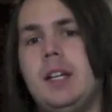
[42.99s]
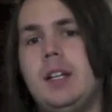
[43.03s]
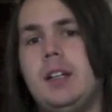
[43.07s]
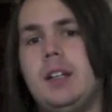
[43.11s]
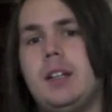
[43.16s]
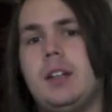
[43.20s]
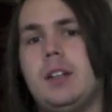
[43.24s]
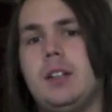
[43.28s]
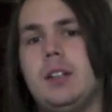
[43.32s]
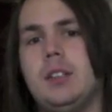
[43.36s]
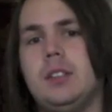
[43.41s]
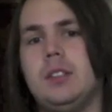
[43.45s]

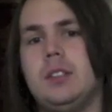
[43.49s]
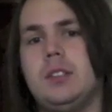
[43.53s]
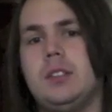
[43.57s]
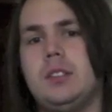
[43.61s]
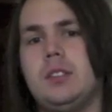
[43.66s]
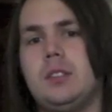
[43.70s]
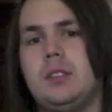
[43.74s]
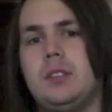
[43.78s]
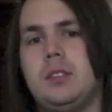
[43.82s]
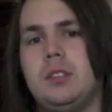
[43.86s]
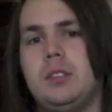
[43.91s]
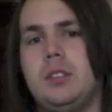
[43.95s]

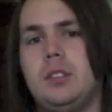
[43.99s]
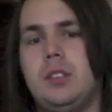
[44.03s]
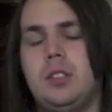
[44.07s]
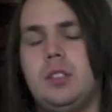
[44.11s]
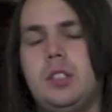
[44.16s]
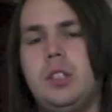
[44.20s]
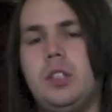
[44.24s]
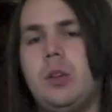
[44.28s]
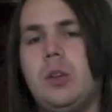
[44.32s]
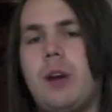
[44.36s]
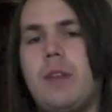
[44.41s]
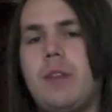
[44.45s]
because you
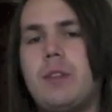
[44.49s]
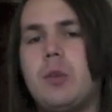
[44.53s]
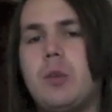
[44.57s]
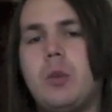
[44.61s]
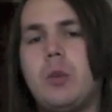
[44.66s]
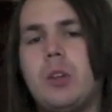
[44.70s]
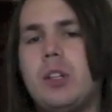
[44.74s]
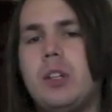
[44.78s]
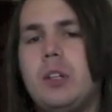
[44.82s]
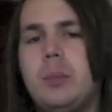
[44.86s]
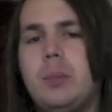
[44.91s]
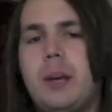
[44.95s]
don't have to
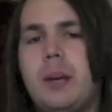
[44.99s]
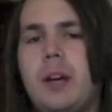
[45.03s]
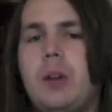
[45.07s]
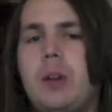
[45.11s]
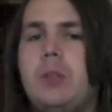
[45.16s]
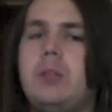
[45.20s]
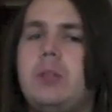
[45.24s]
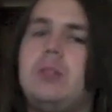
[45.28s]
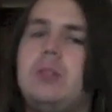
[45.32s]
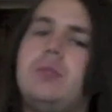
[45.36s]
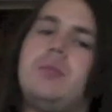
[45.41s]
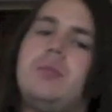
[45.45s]
worry
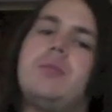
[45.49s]
about